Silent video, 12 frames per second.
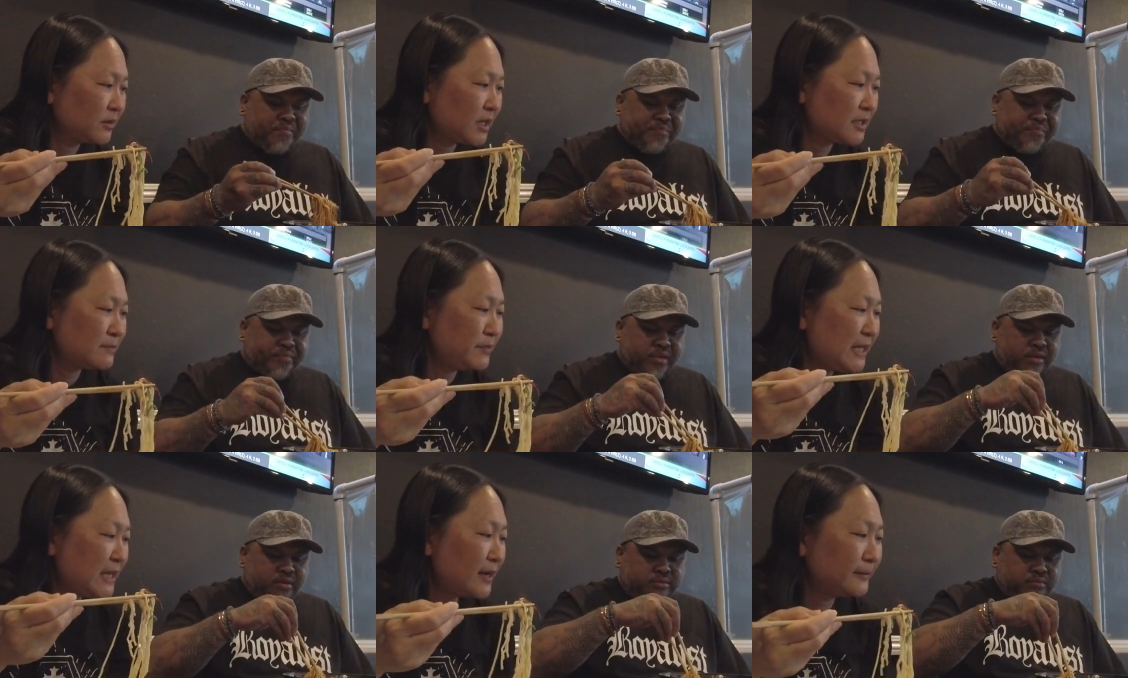Speaker 1: That's
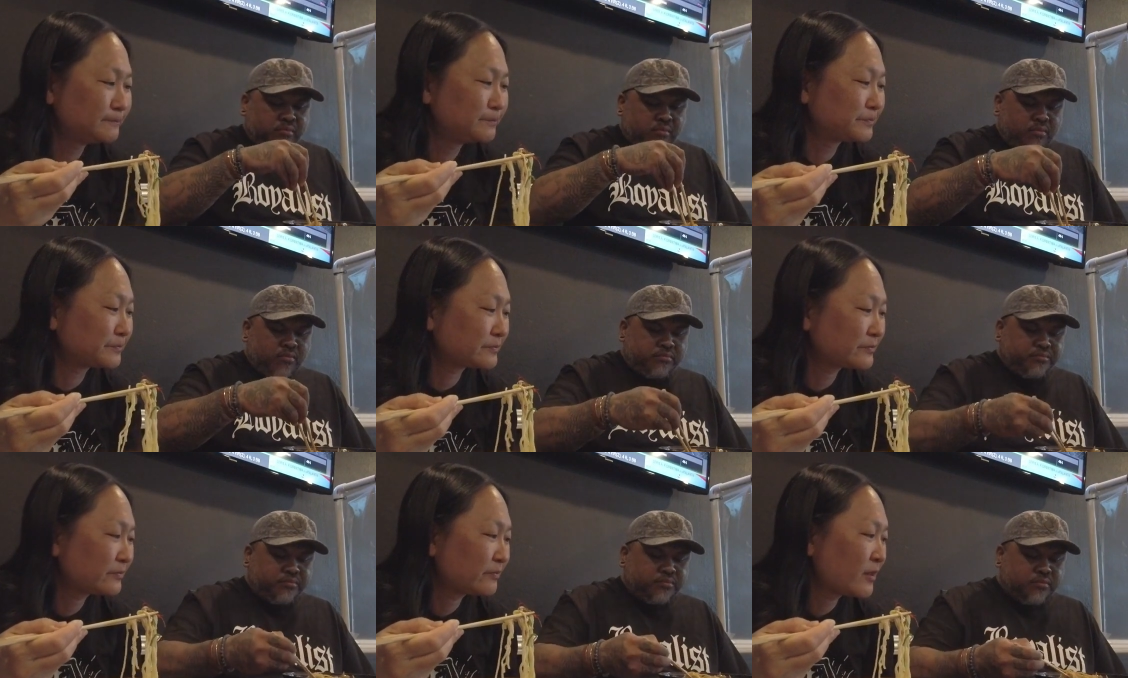
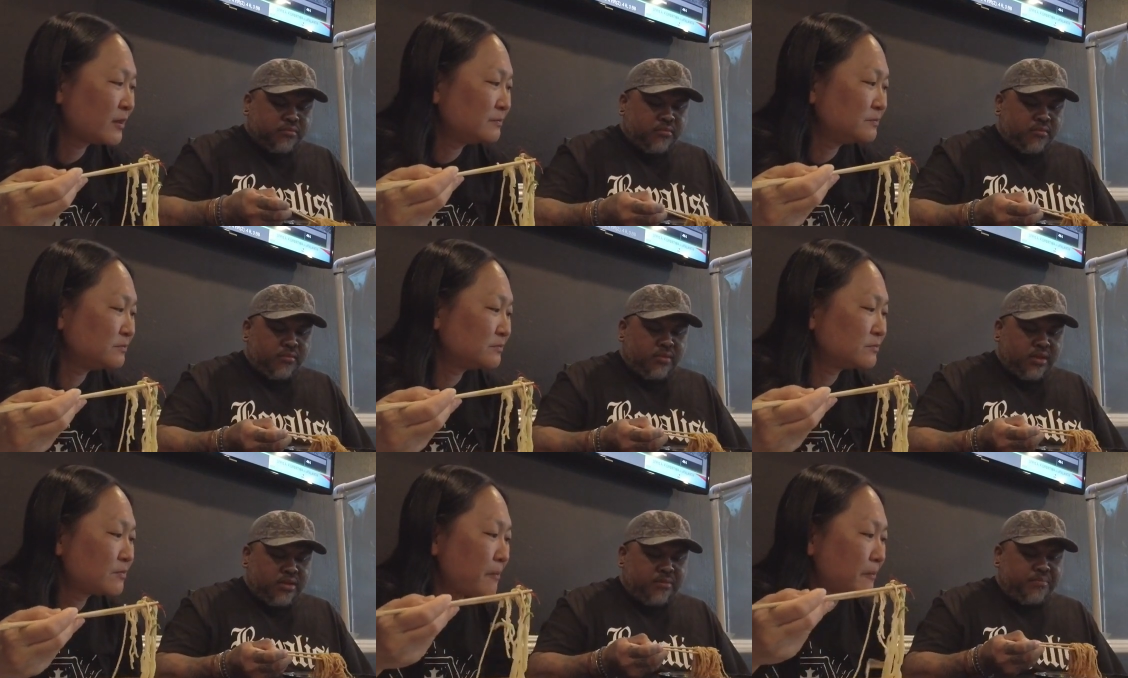
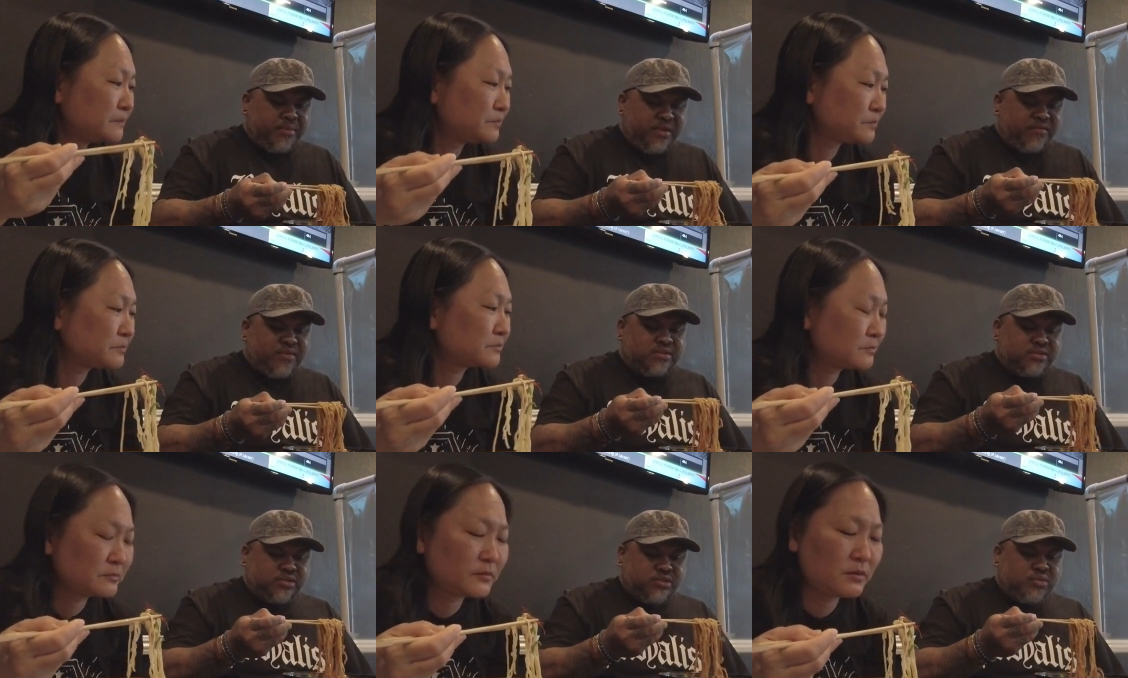birria. the beef is
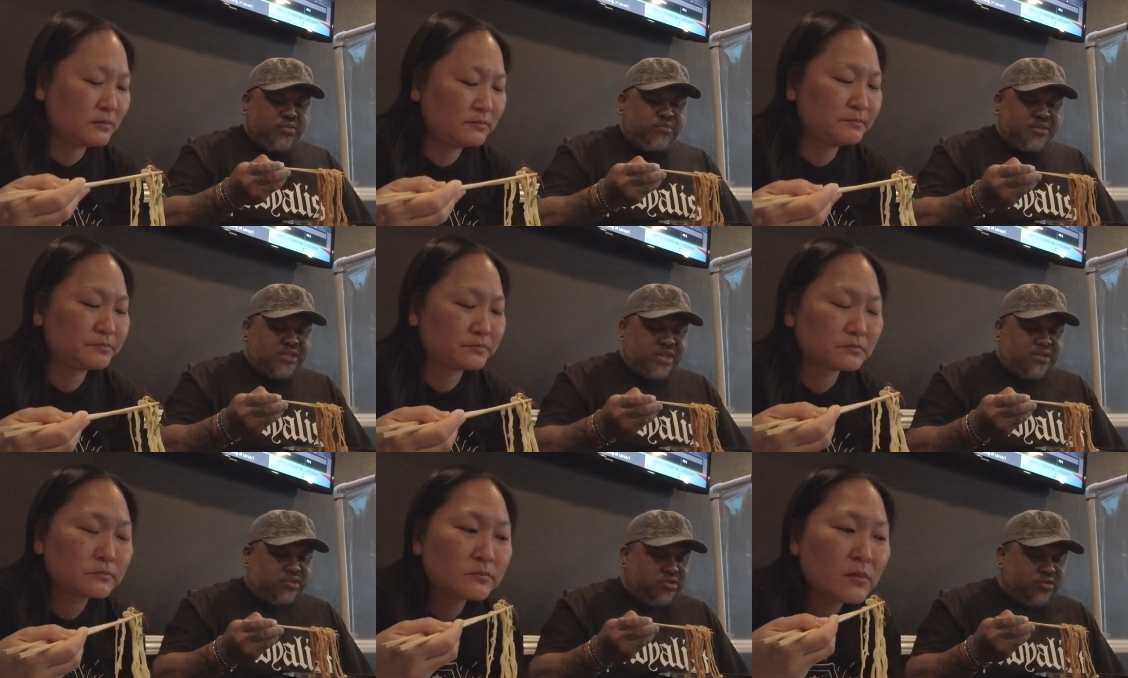super
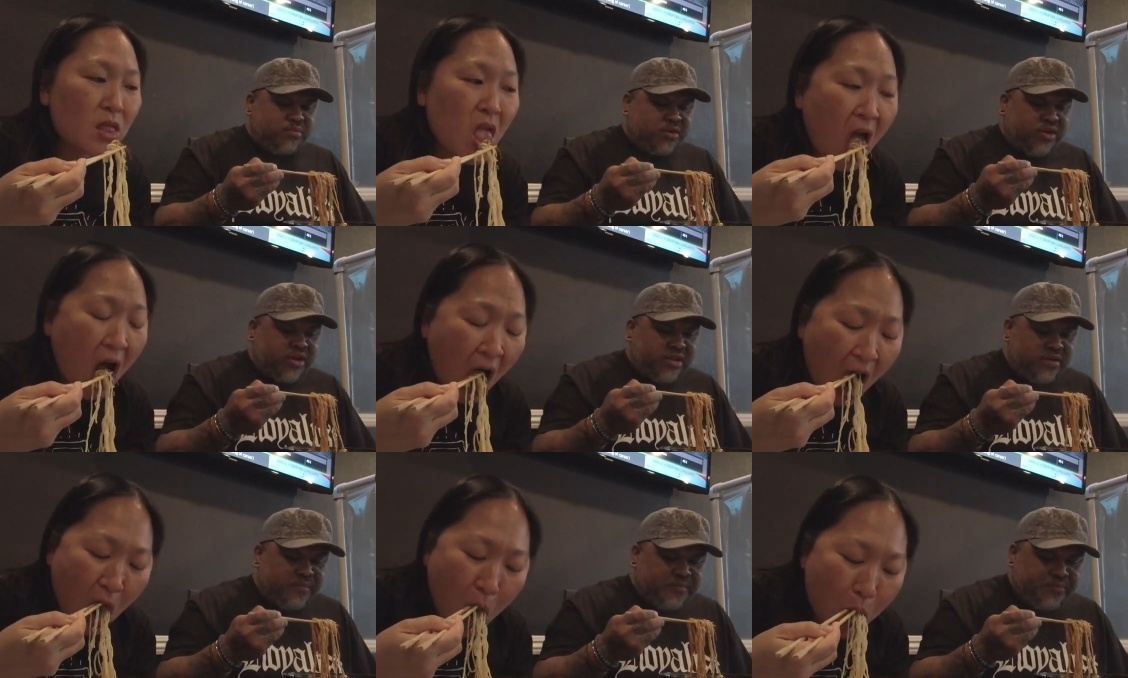tender, super
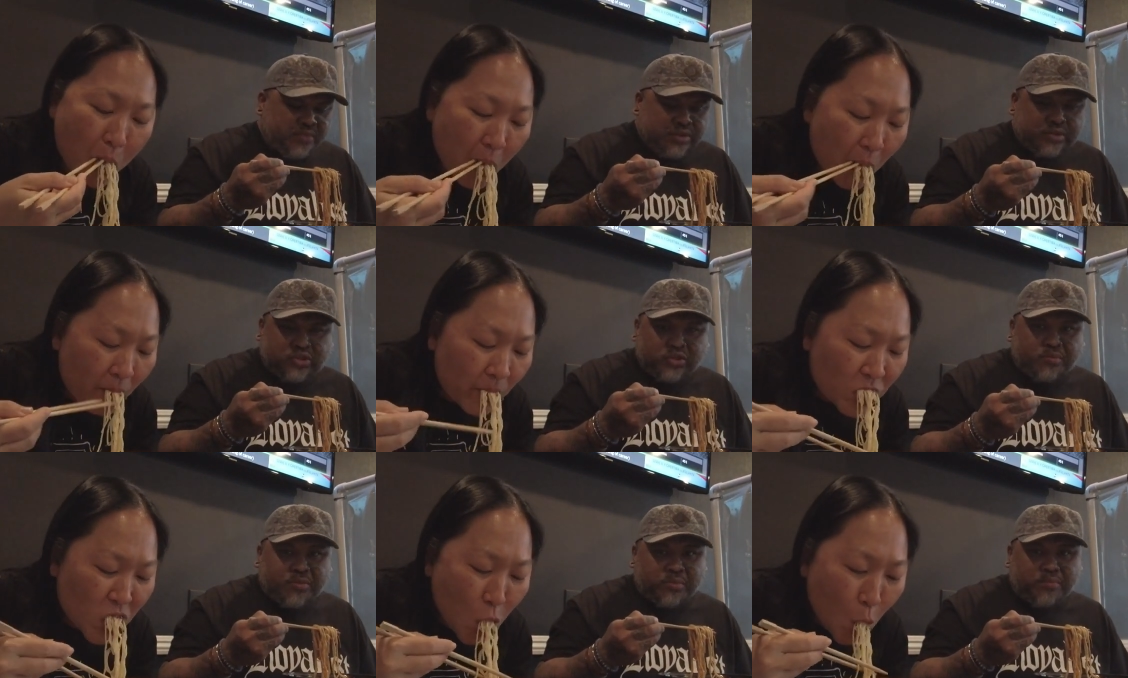good,
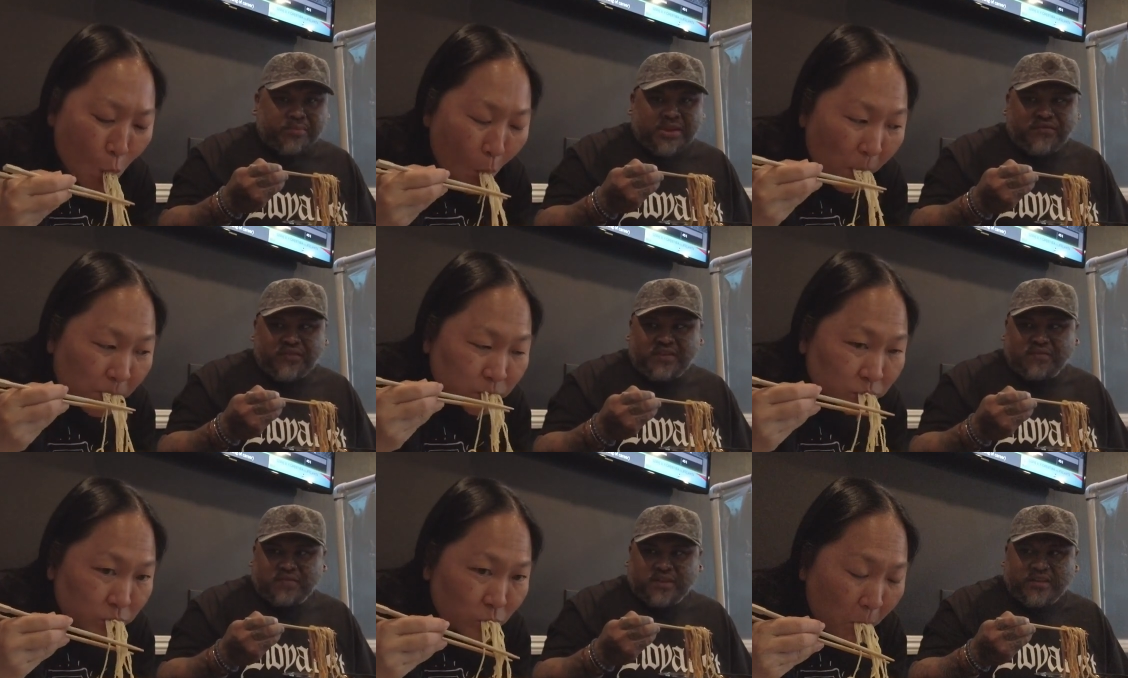super beefy
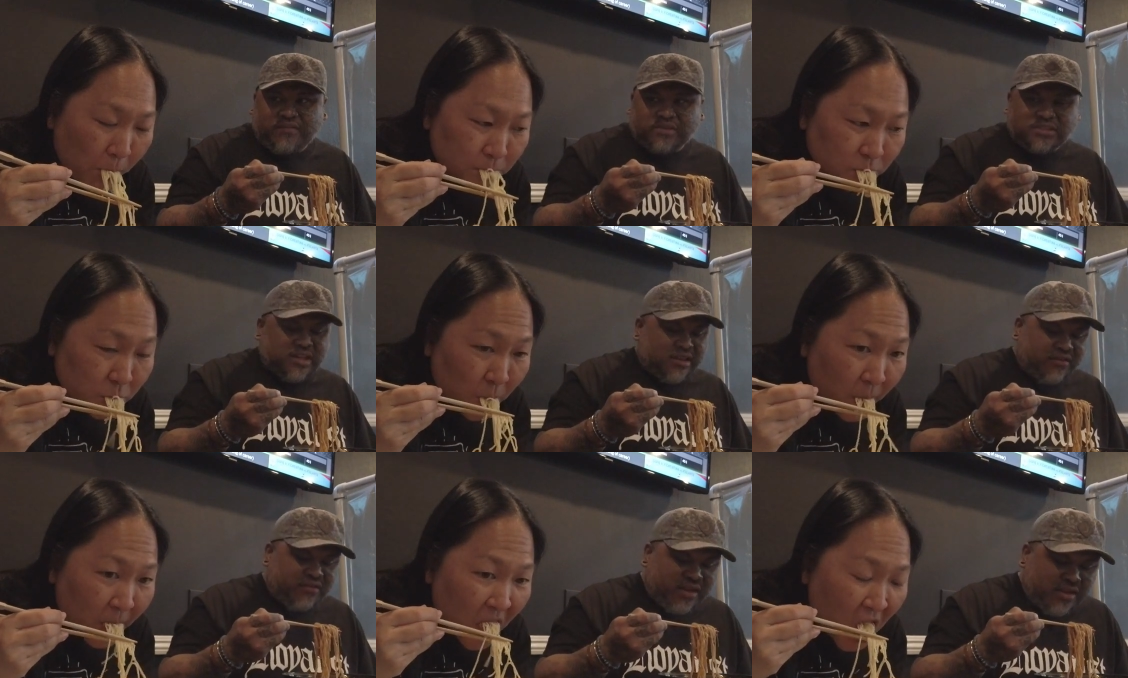flavors. I
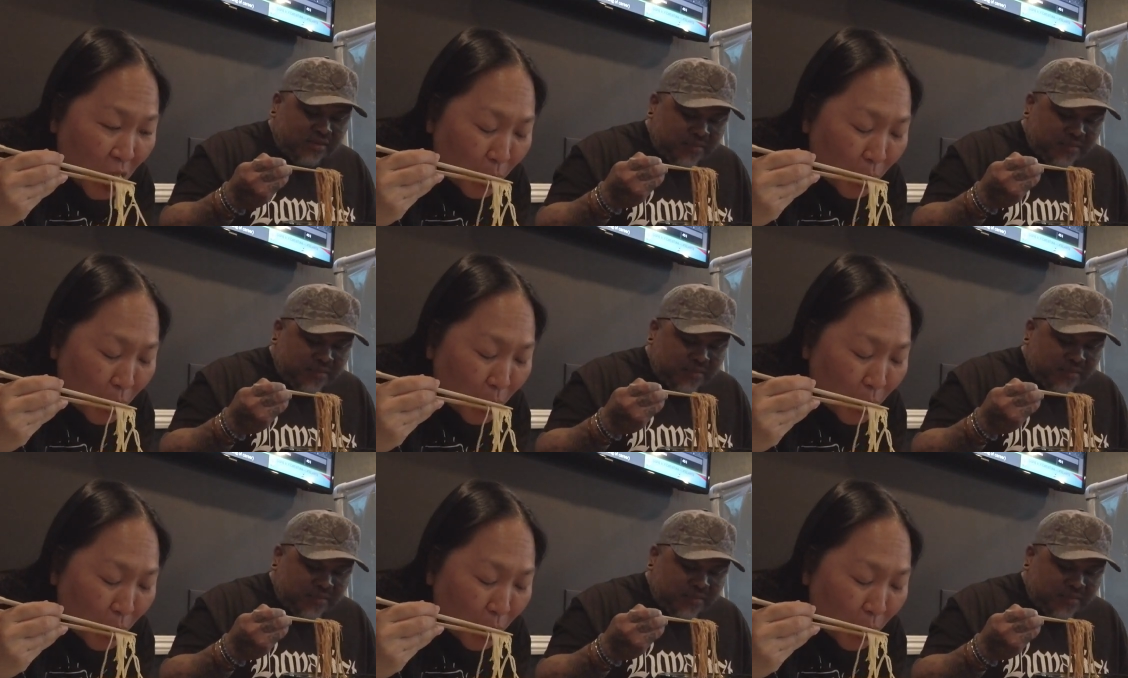love it.